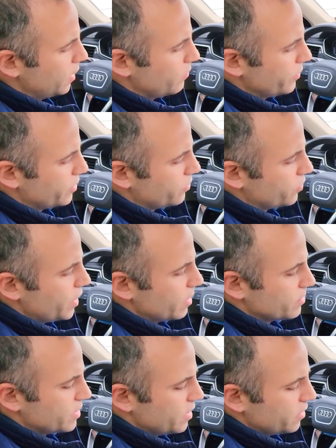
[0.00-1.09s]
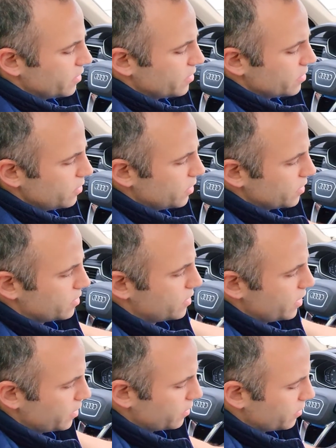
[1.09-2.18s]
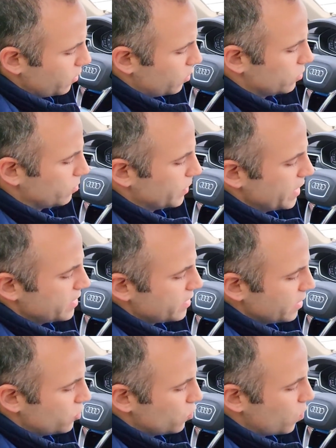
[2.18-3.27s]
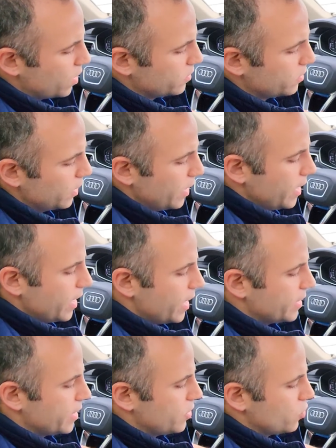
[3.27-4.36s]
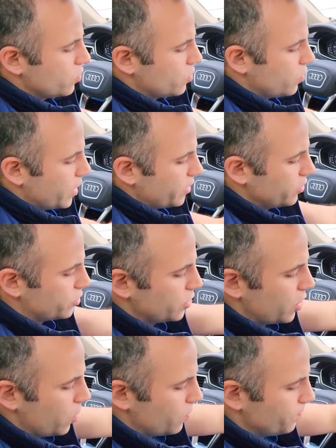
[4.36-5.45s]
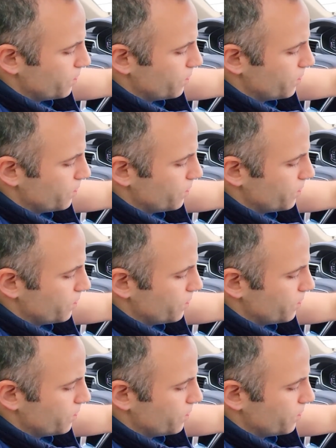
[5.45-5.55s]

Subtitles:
With the 3M stickers, you can stick it on the place that you want, and then you're quite good to go.